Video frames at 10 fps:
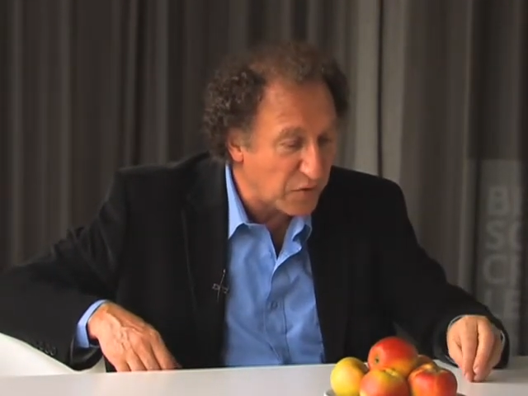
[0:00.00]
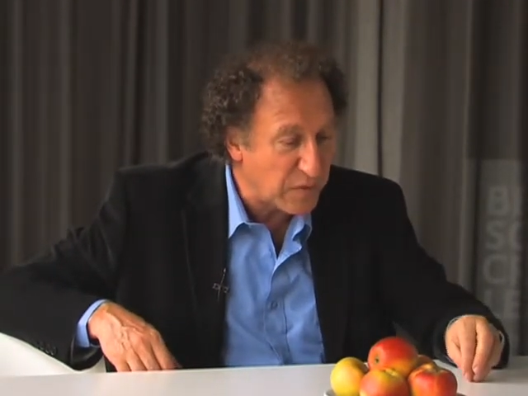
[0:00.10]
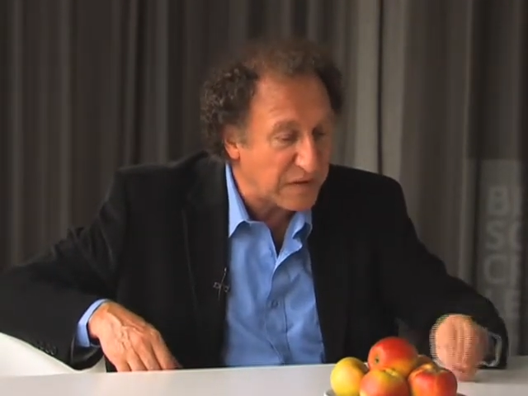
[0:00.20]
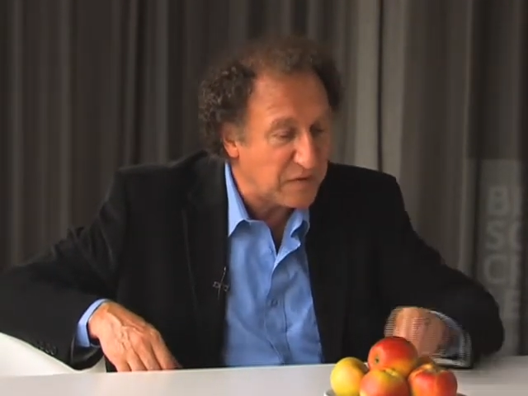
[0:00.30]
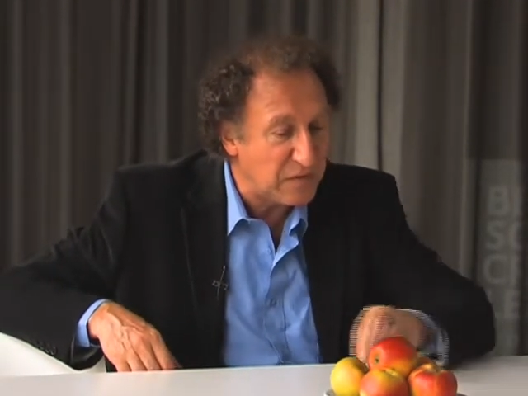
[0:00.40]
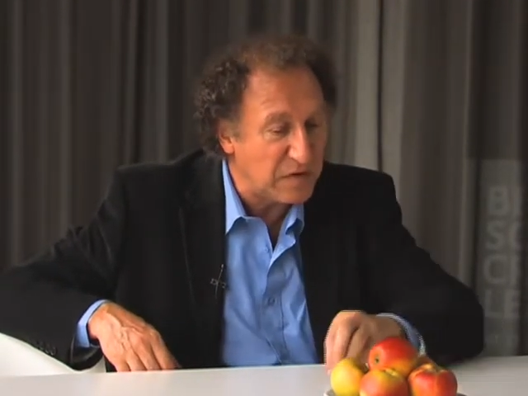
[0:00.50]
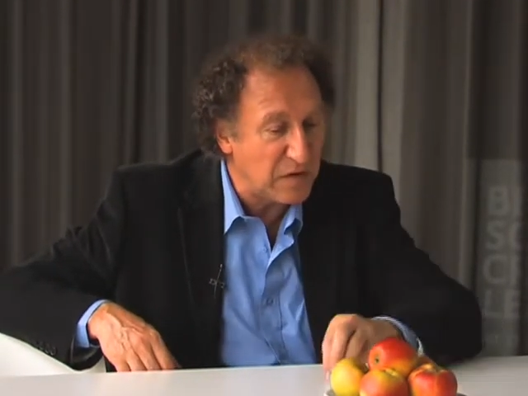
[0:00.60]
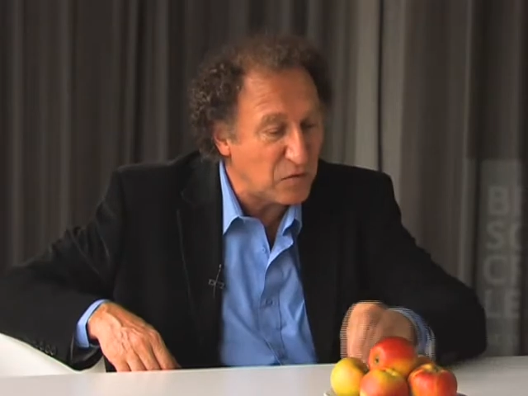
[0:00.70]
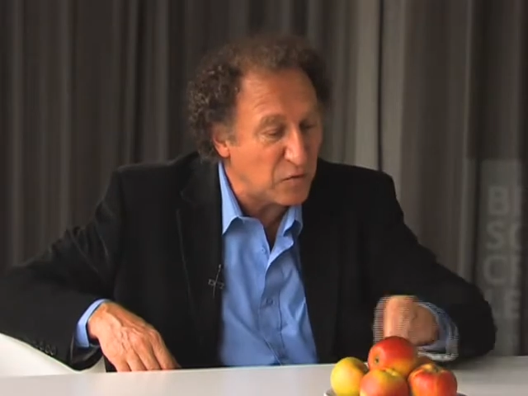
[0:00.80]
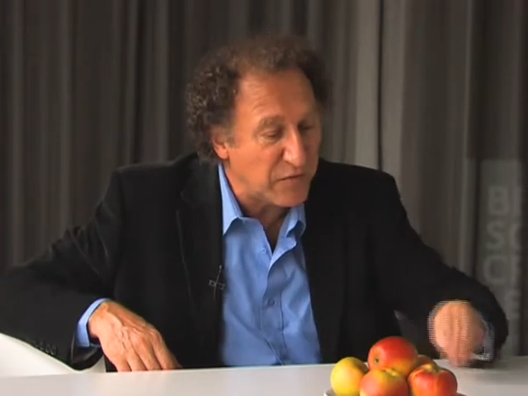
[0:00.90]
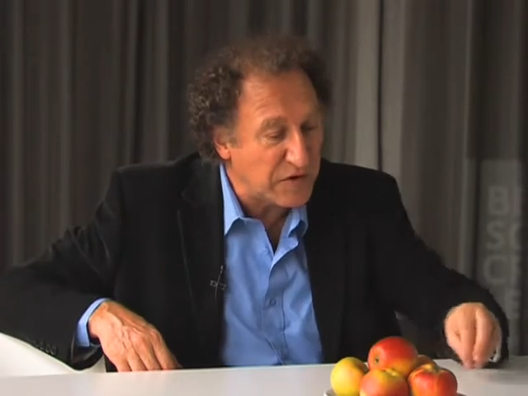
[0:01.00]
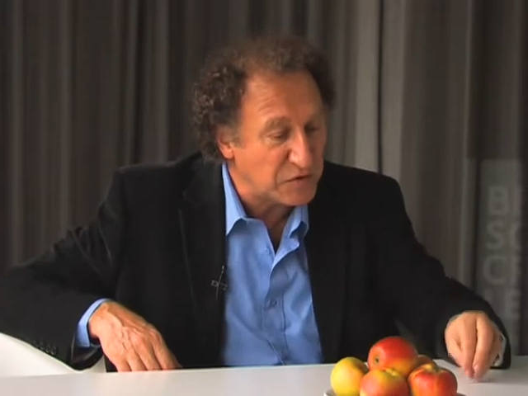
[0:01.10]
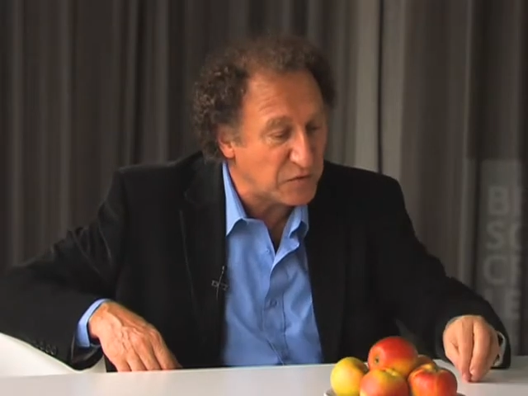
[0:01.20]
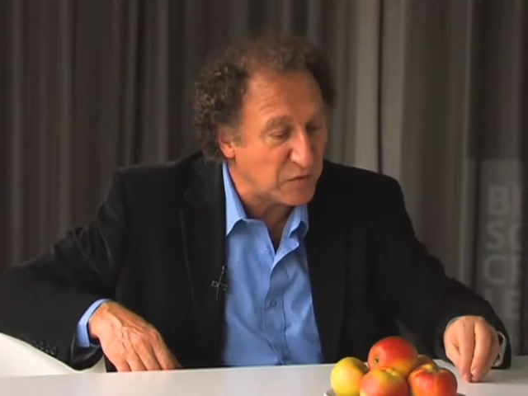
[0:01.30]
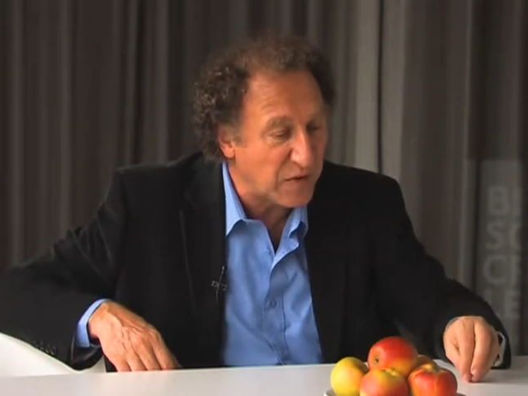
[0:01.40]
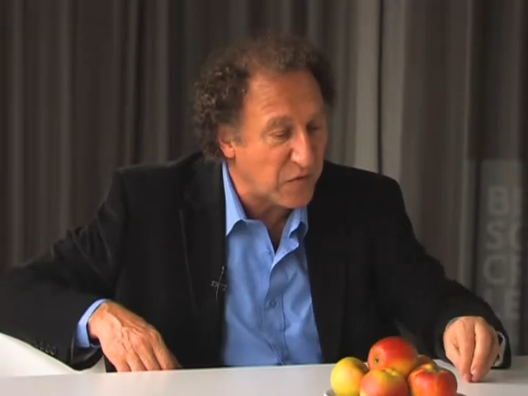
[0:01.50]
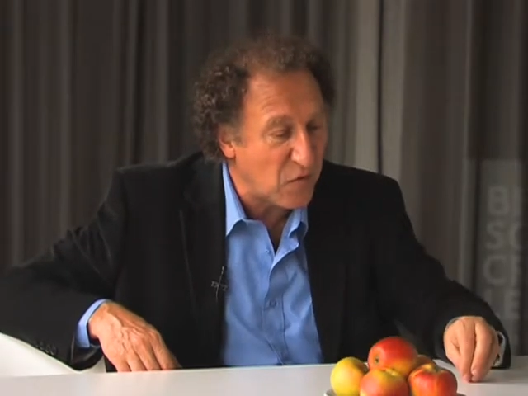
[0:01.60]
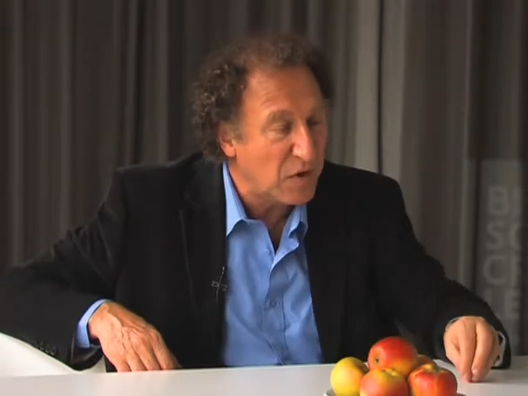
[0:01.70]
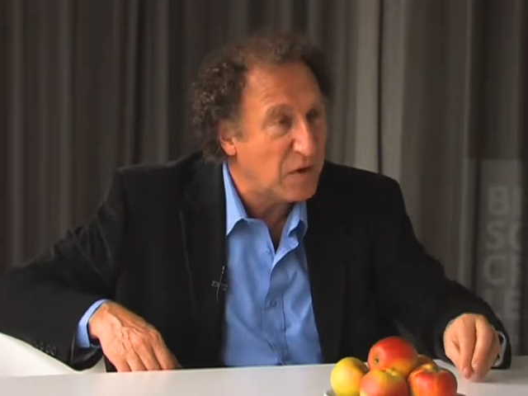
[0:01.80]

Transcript: creativity and innovation together,